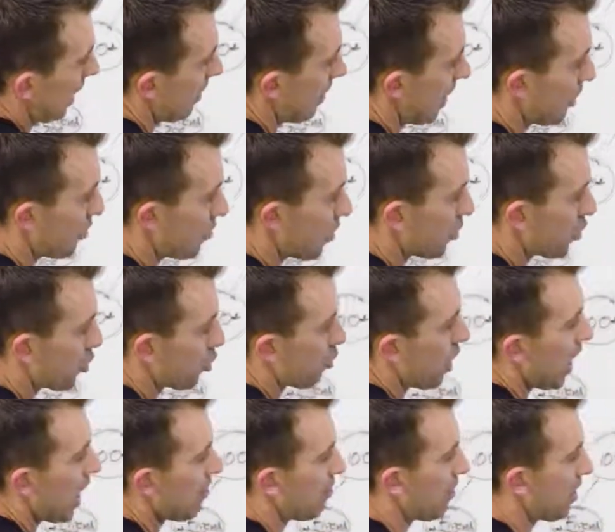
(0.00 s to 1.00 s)
and they start
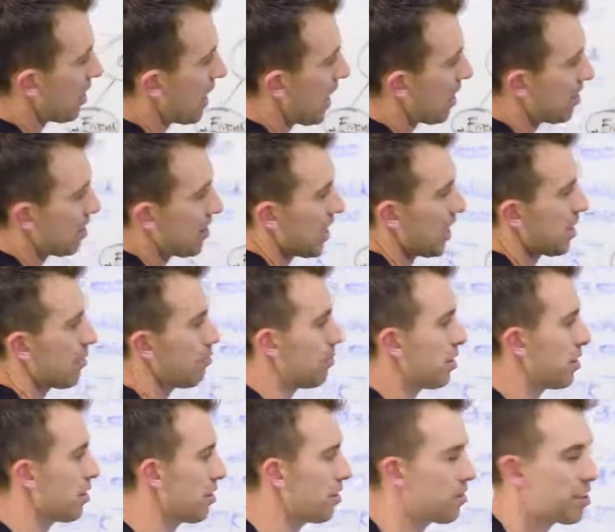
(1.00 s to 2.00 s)
driving that second
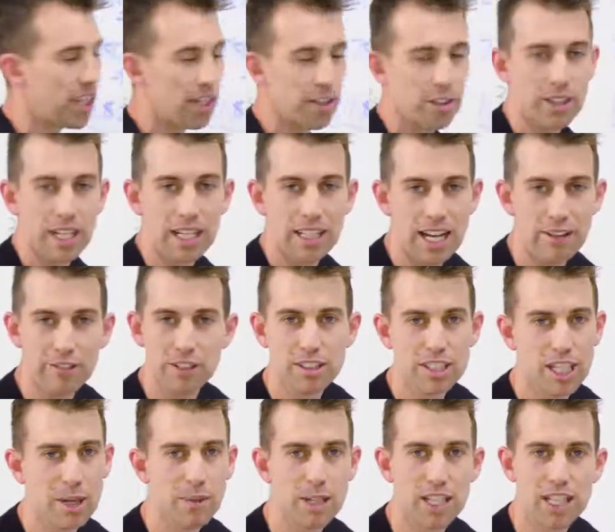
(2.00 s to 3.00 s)
business center. And
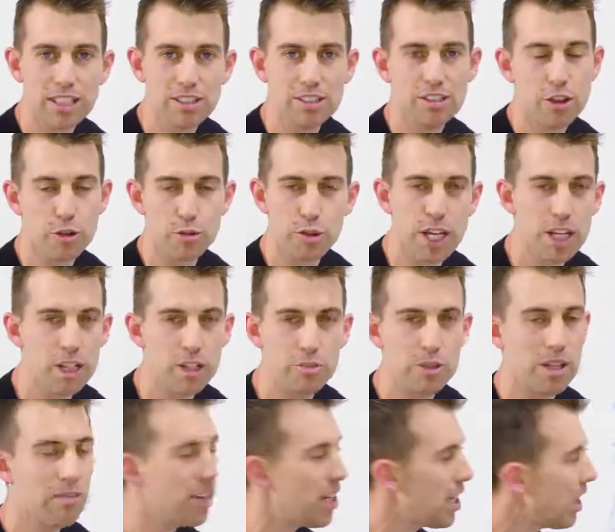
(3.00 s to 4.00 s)
every time it hits
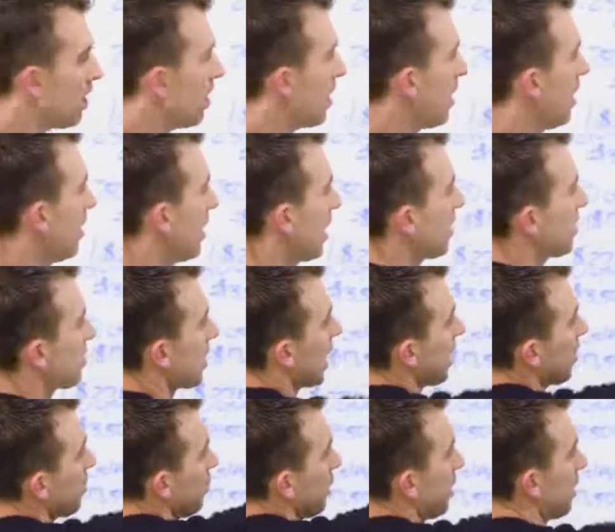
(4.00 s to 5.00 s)
300 BV, they
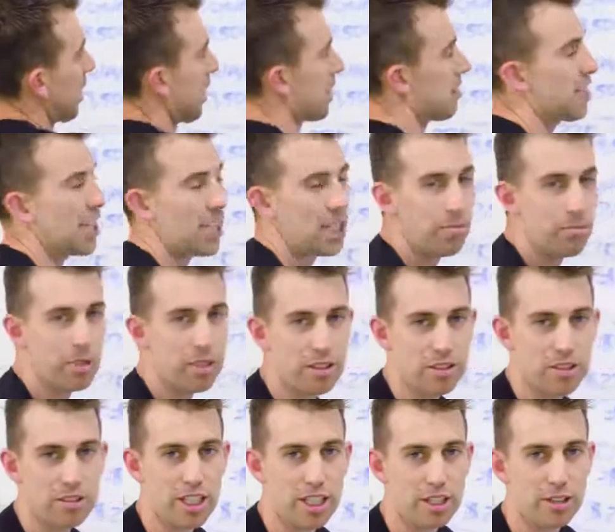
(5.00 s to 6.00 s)
cycle in that second
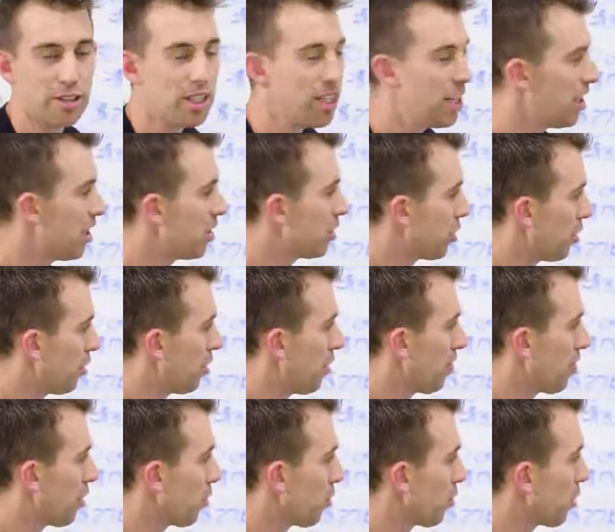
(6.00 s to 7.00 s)
business center. So
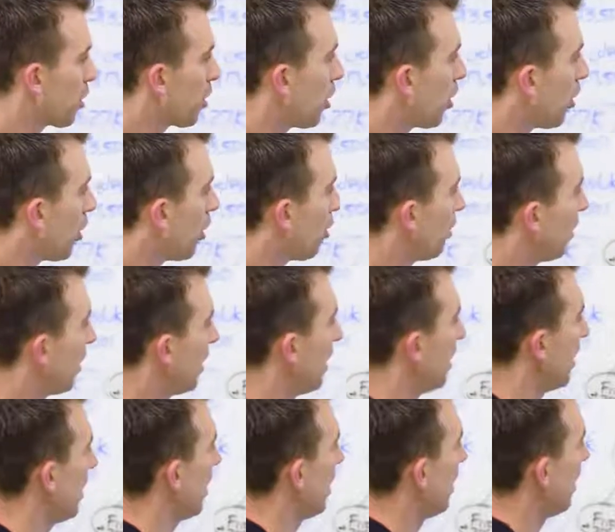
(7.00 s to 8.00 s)
if you recall,
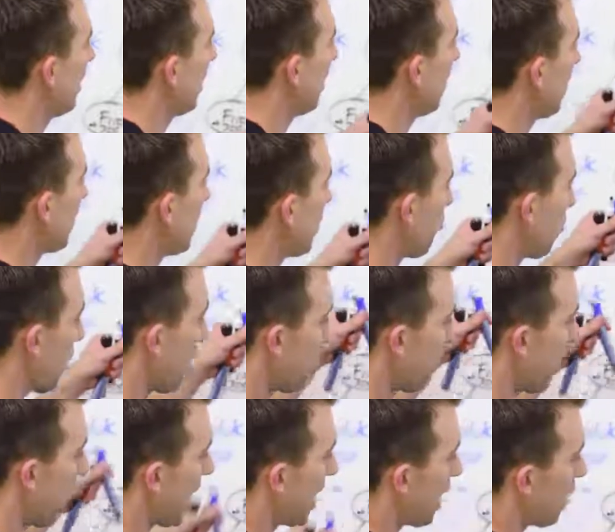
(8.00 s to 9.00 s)

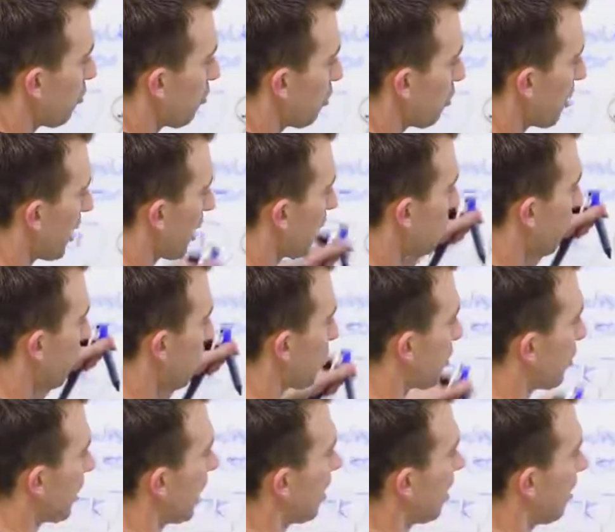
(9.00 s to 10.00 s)
we pay you
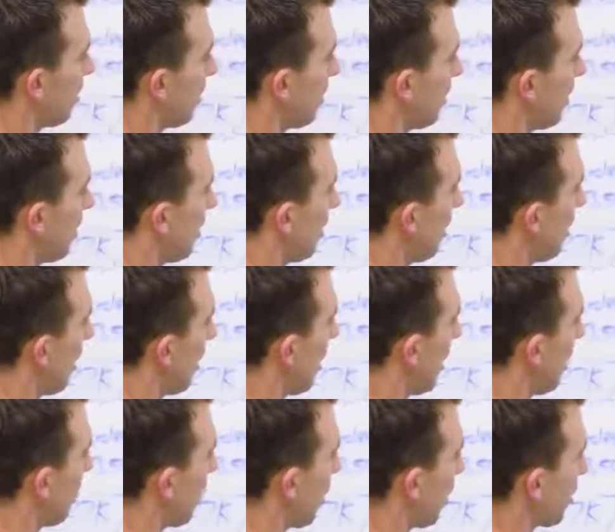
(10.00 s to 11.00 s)
6%
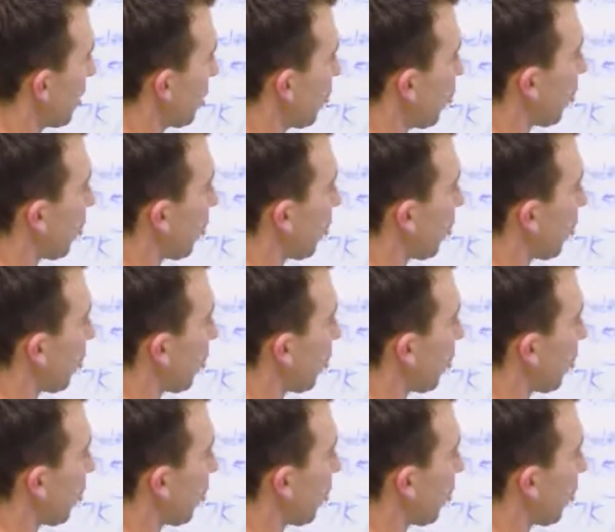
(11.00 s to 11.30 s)
um, on